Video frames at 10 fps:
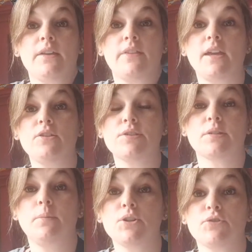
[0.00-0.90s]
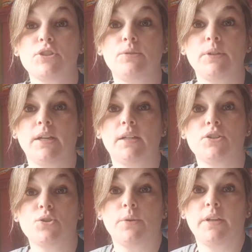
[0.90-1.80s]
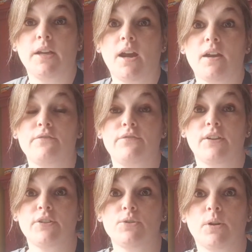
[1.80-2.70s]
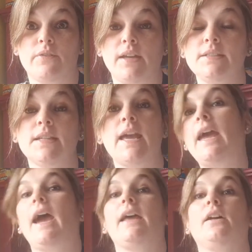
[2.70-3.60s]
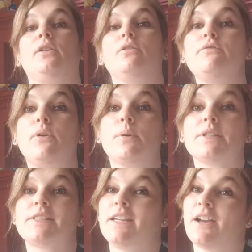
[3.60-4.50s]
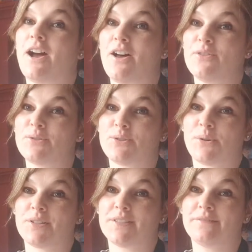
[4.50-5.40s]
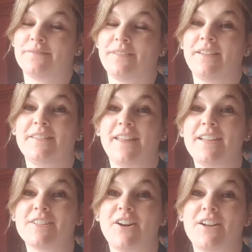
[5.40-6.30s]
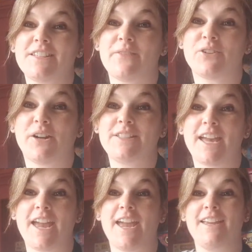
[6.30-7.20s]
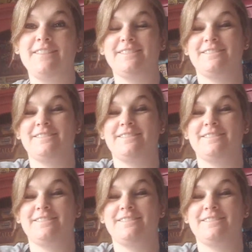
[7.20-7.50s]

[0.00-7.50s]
Thank you so much for tuning in and joining our fairy door event, and I look forward to seeing all those doors. Thanks guys, have a great day.